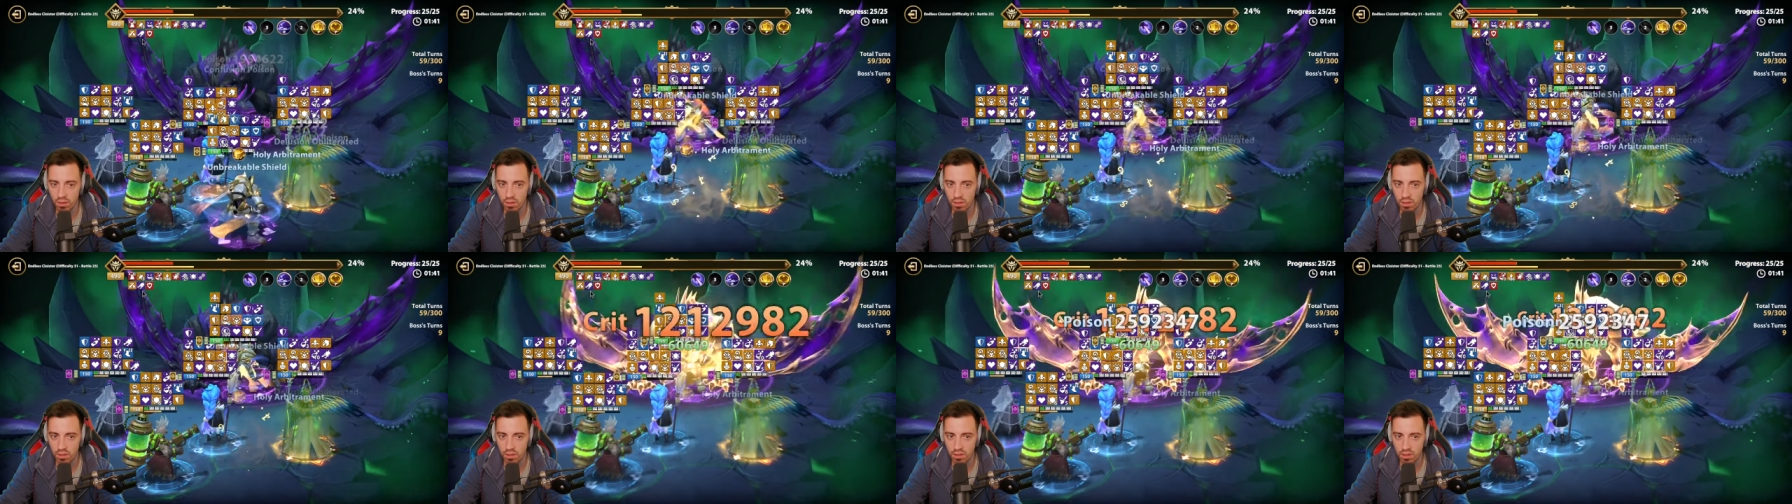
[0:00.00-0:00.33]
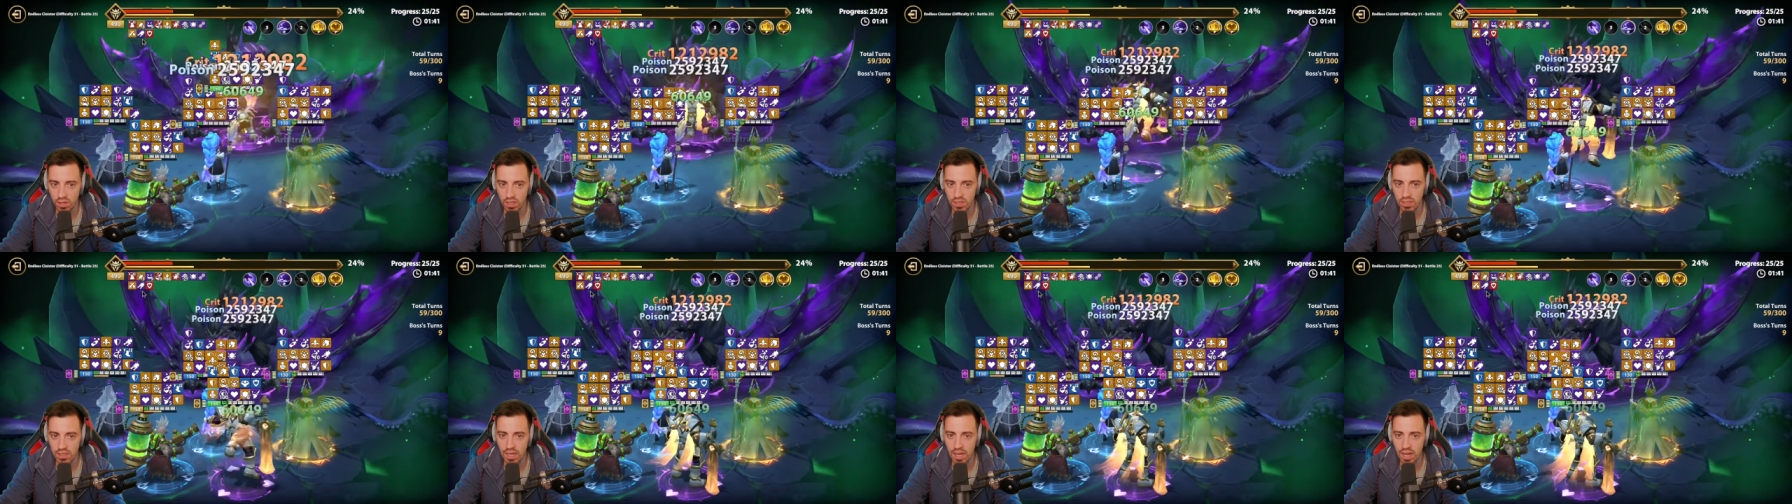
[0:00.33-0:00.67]
So
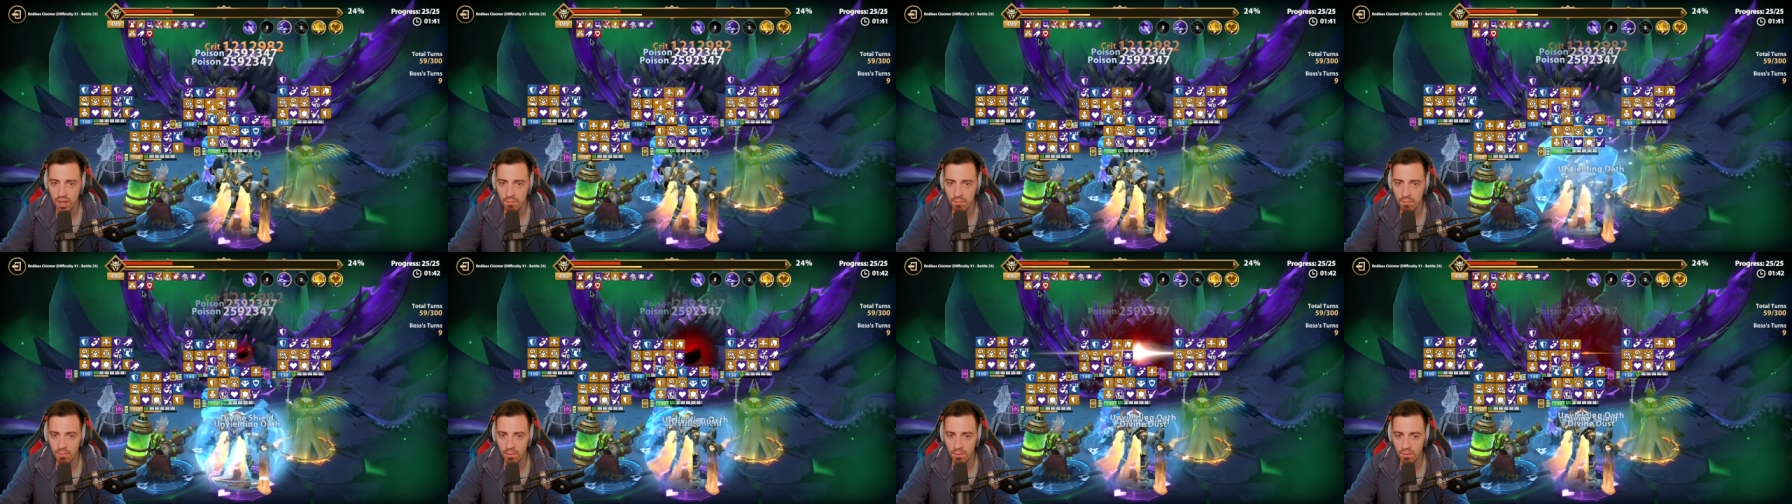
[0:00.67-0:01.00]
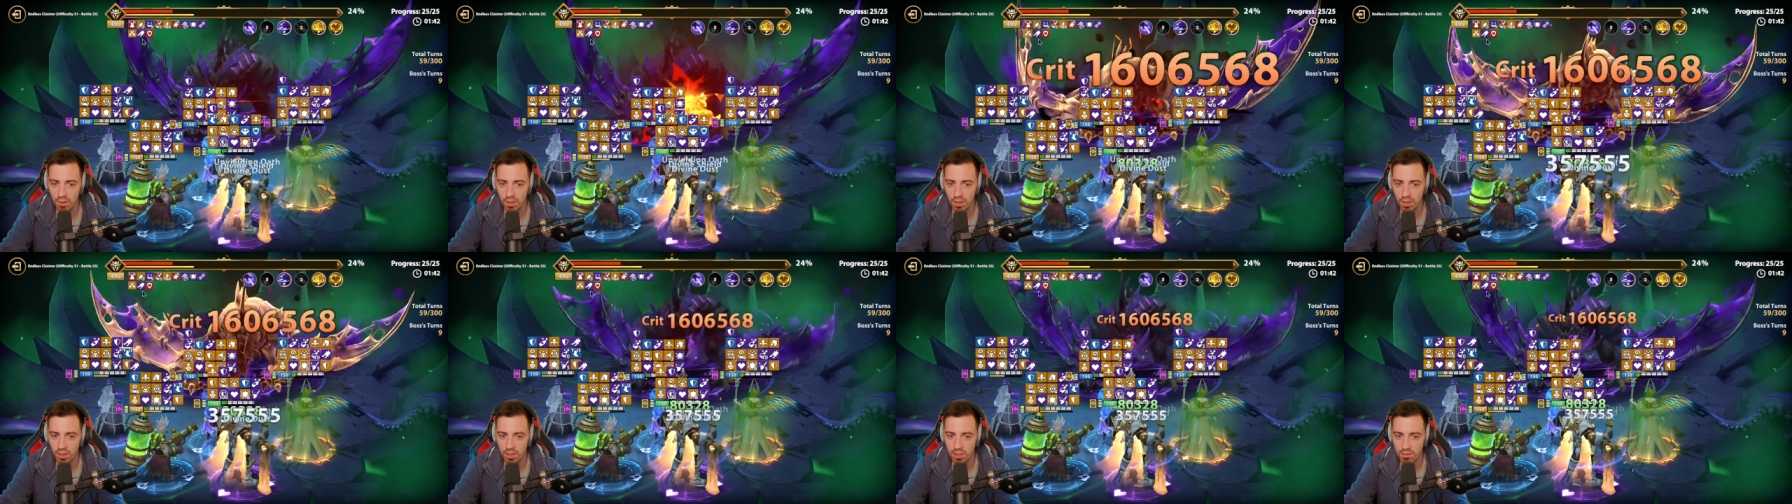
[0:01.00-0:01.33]
that time,
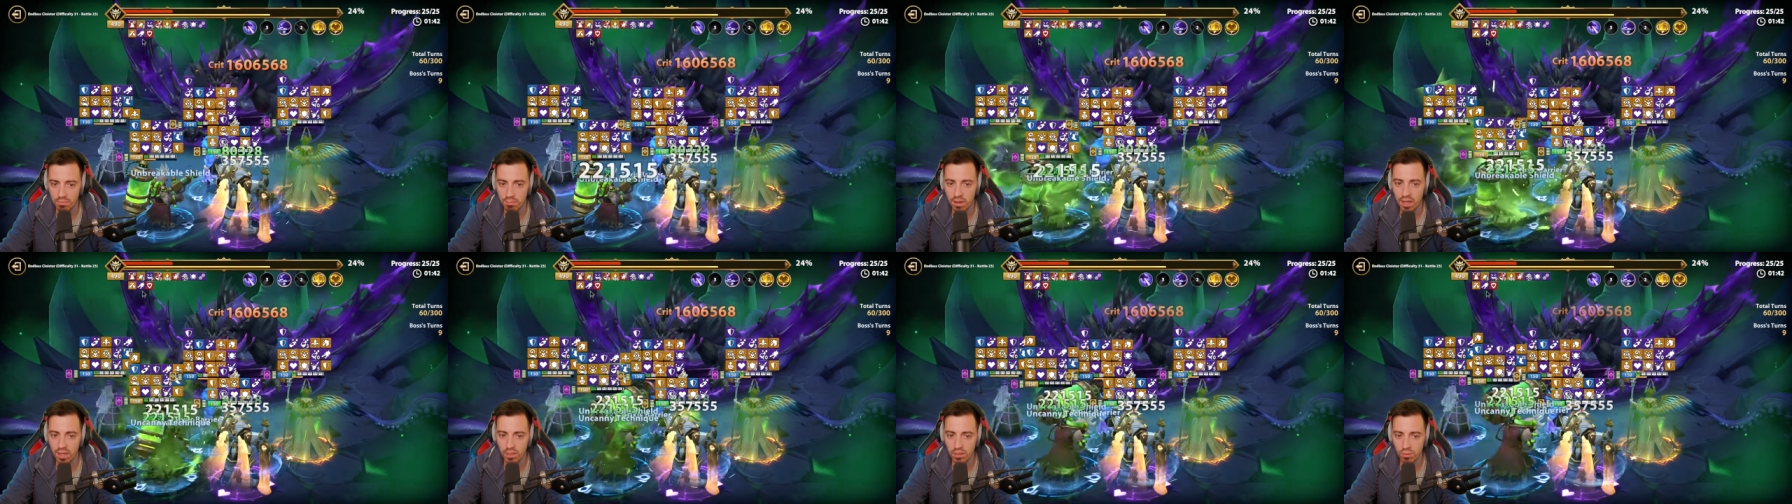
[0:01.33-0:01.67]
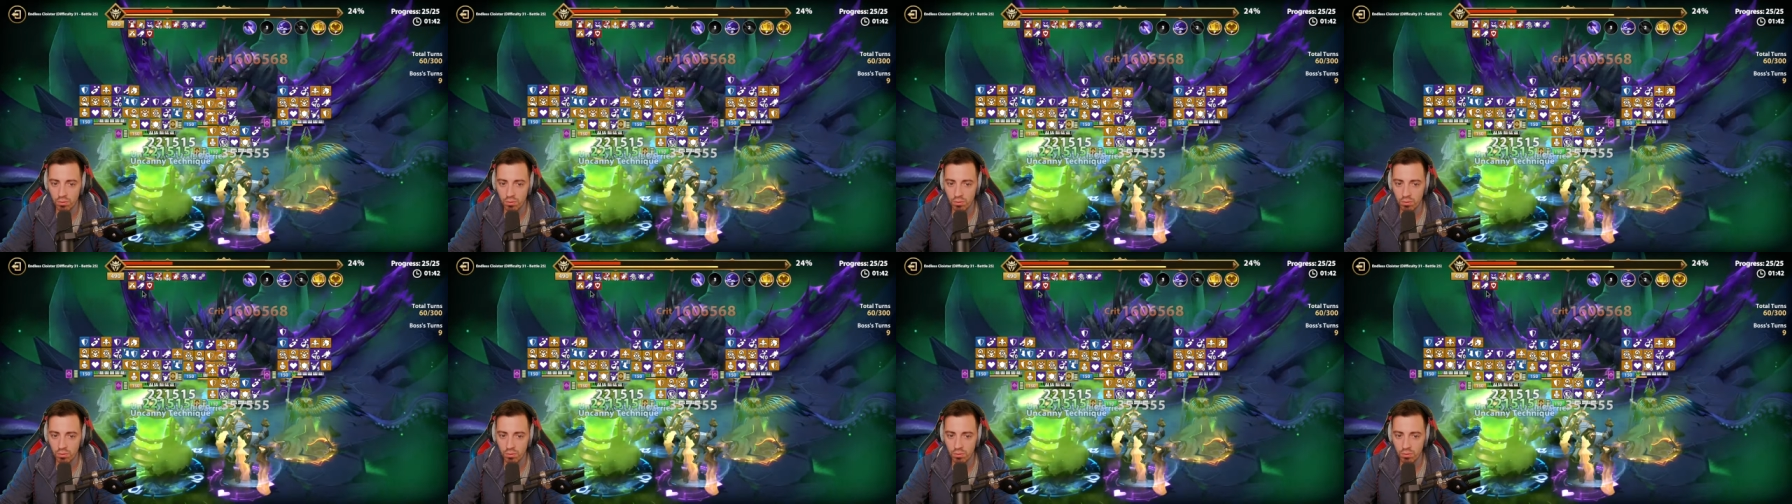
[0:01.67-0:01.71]
it might